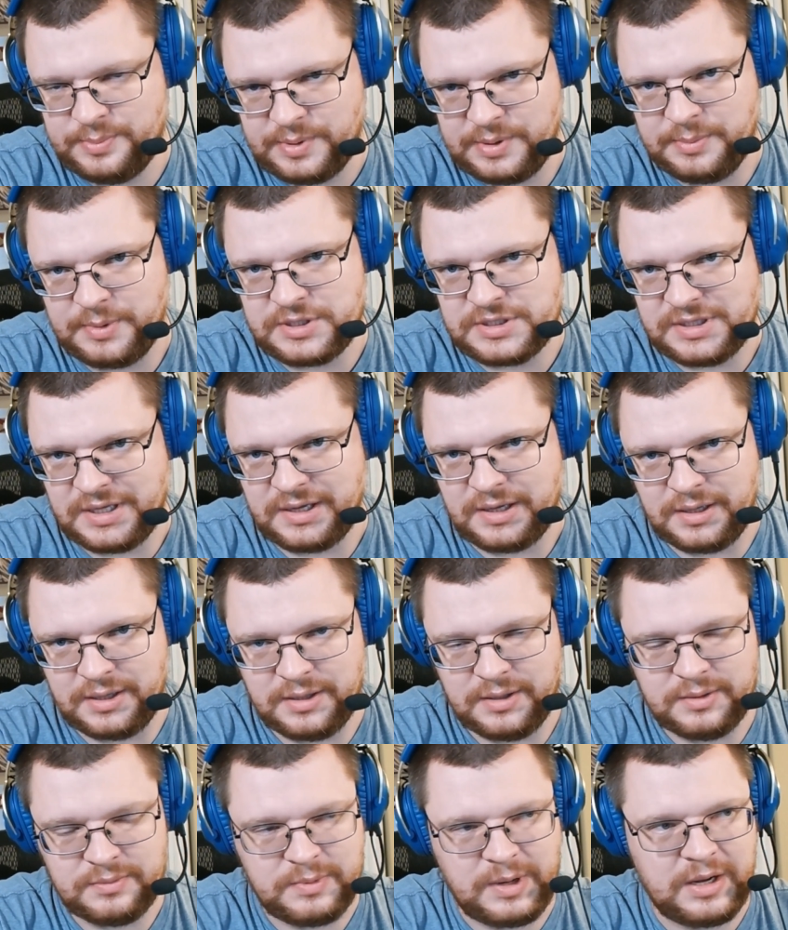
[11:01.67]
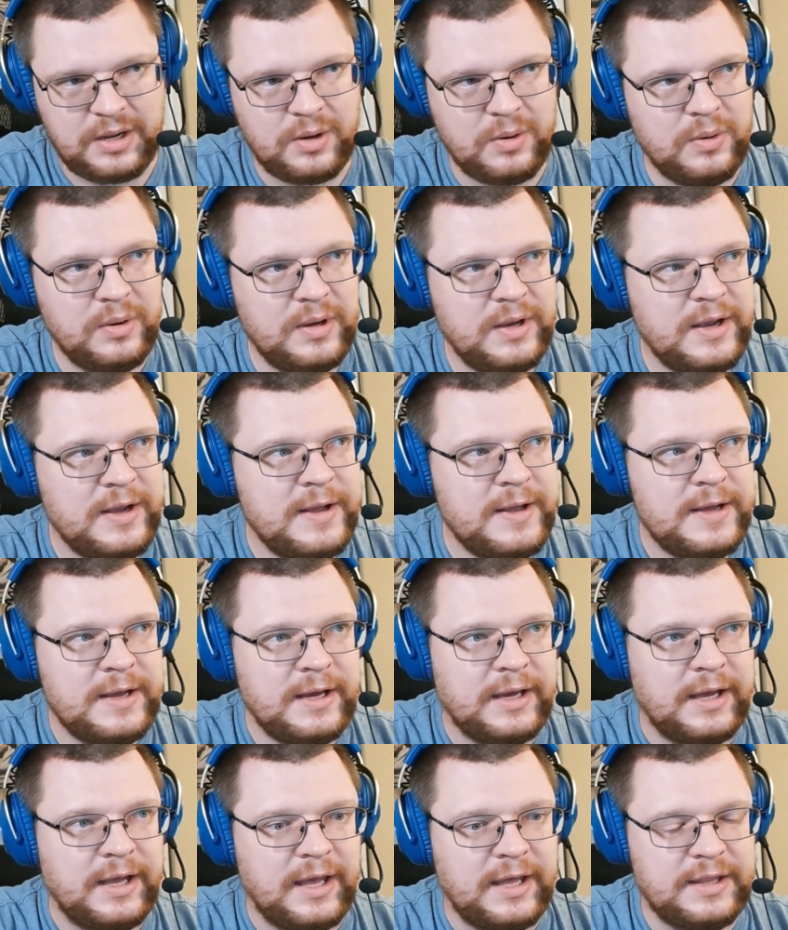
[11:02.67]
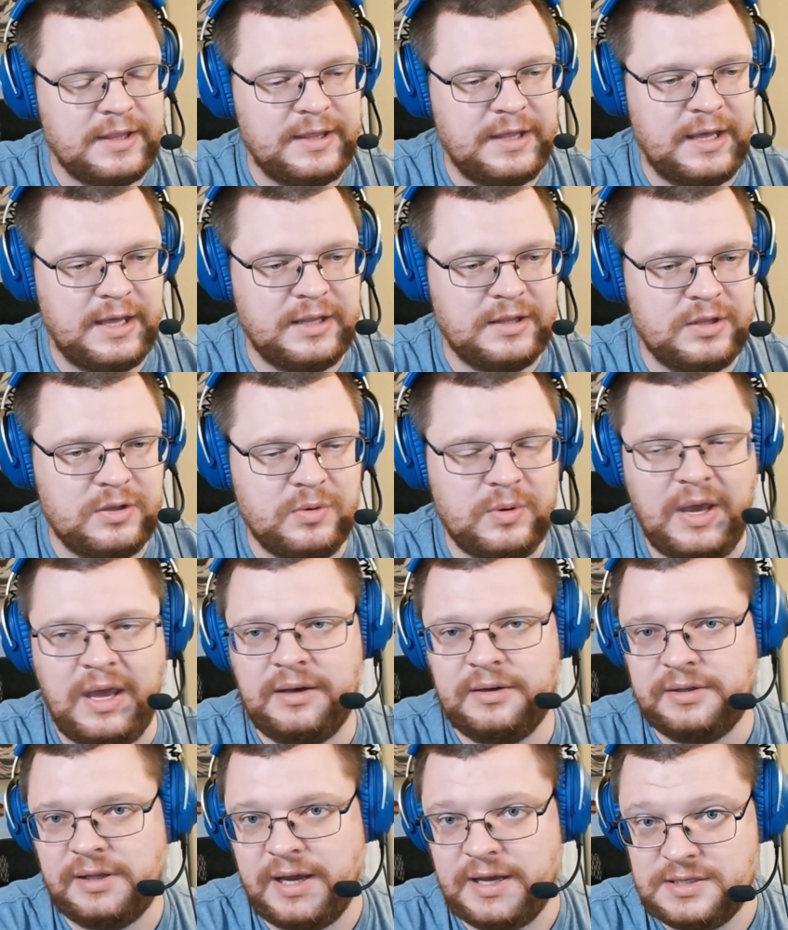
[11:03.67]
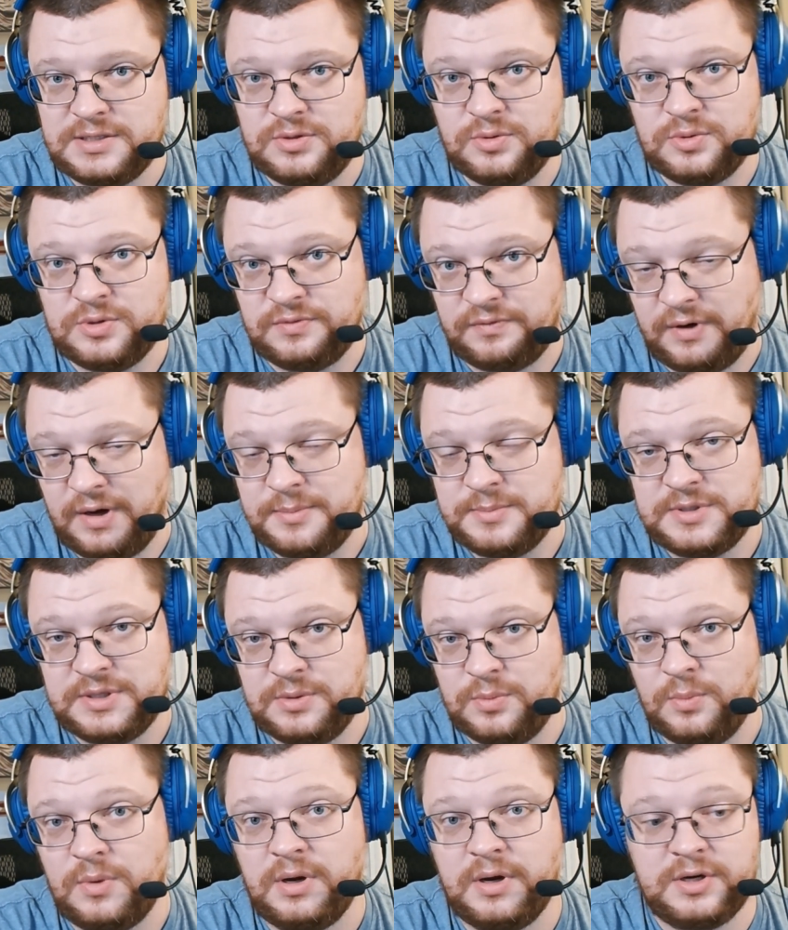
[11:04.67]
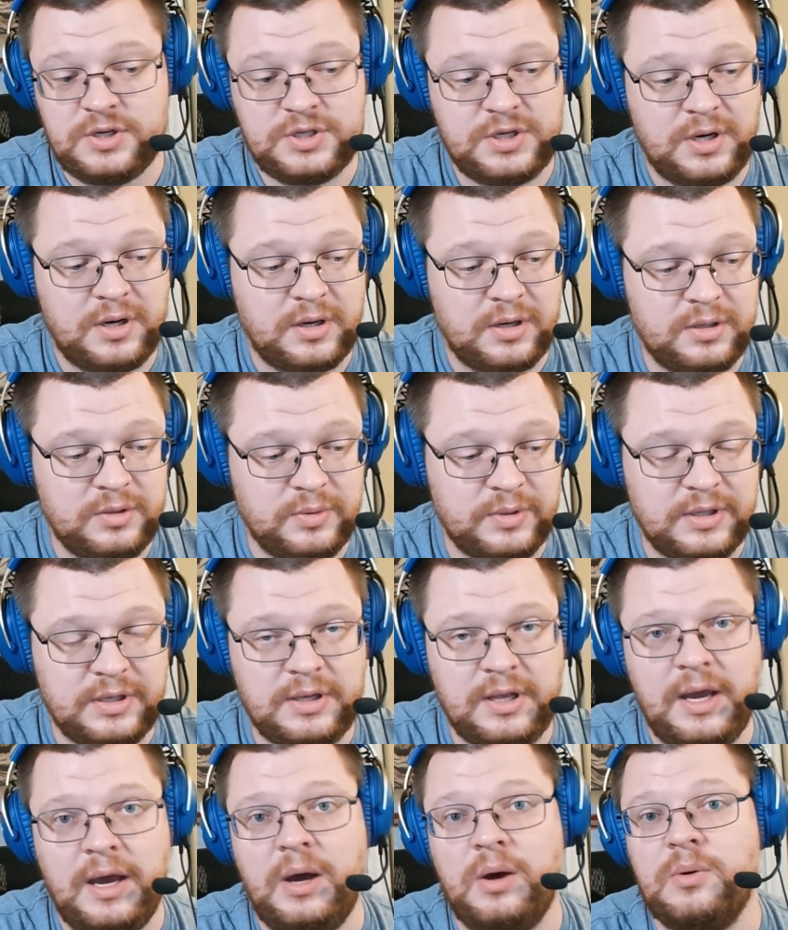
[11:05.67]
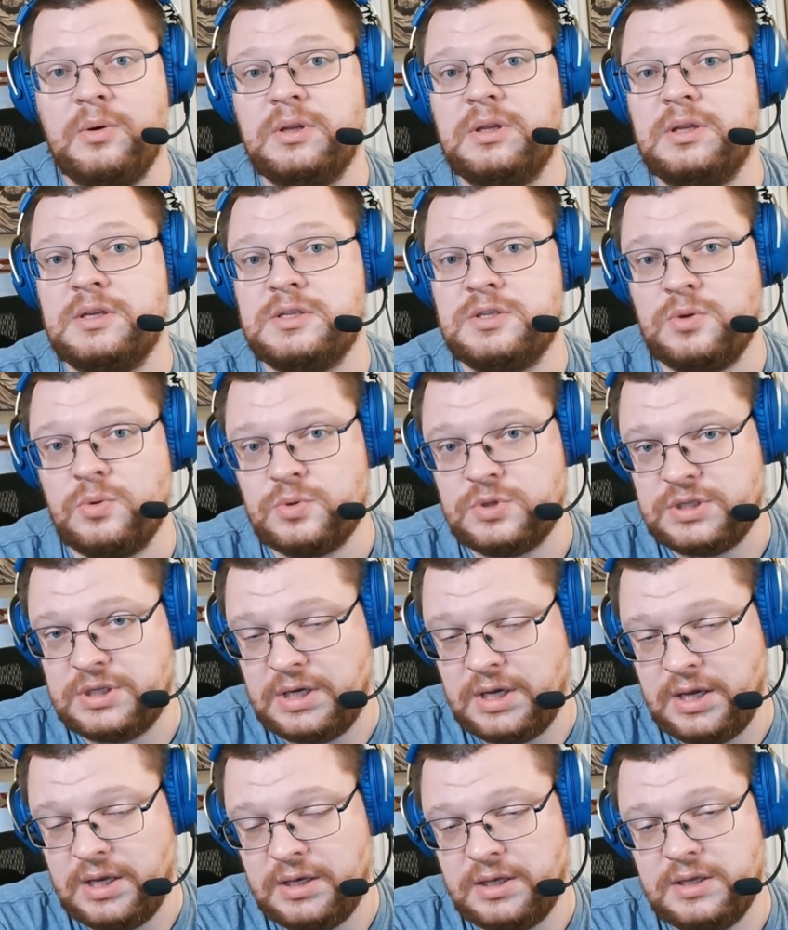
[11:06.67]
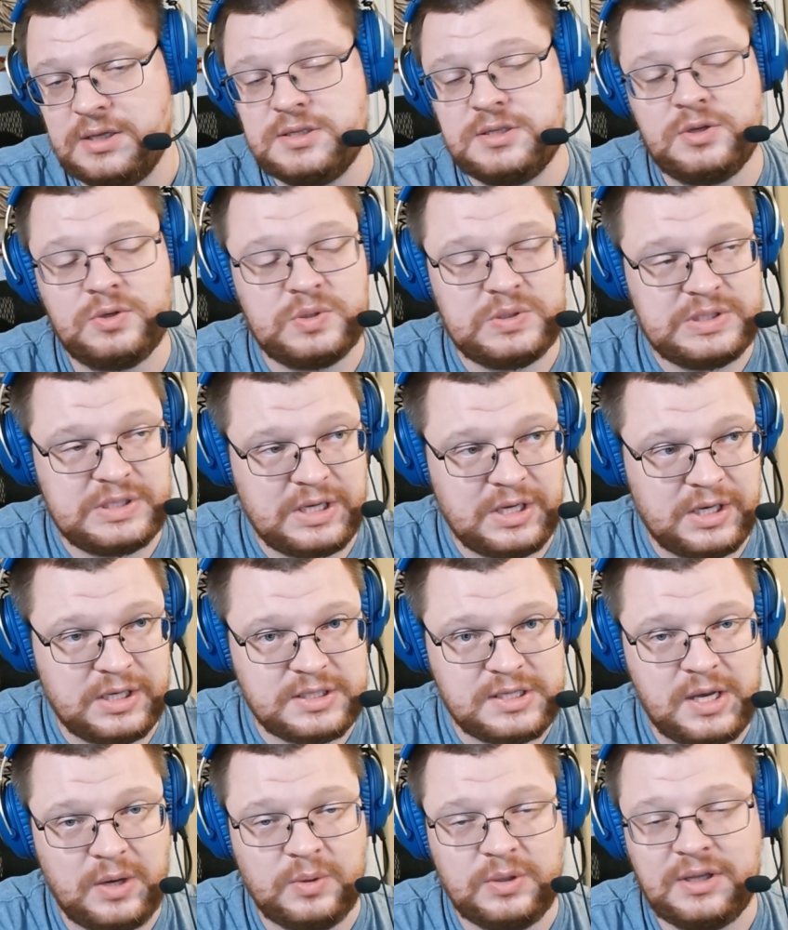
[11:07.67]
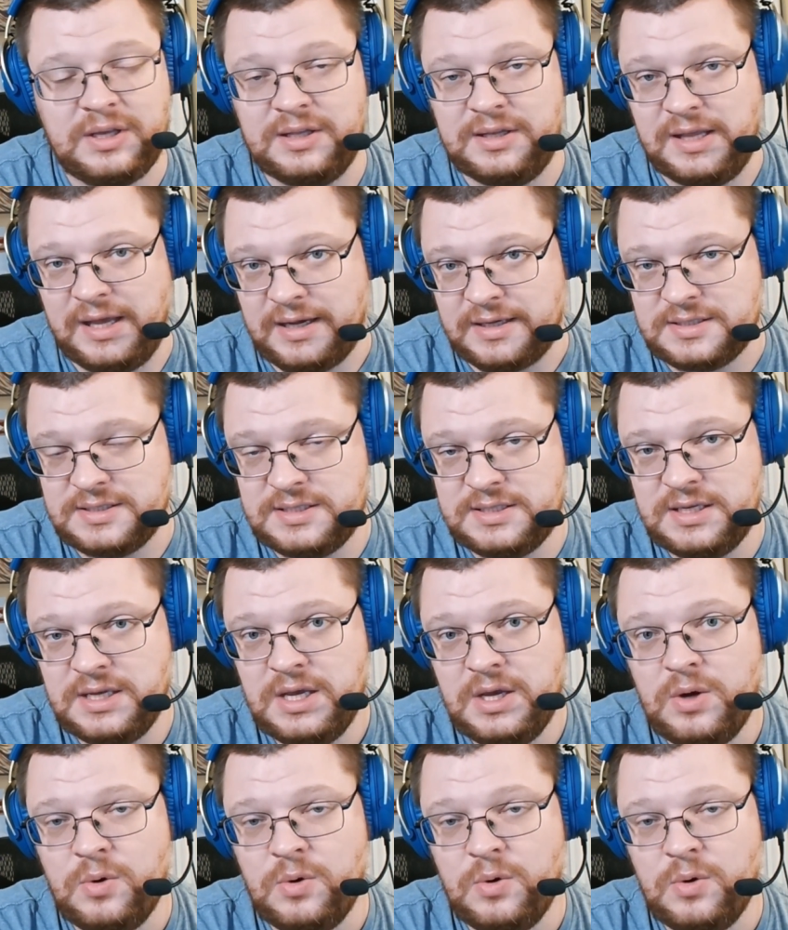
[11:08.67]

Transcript: pretty much like a radio, and then you analyze those frames in Wireshark, looking how it associates, dissociates, how it connects,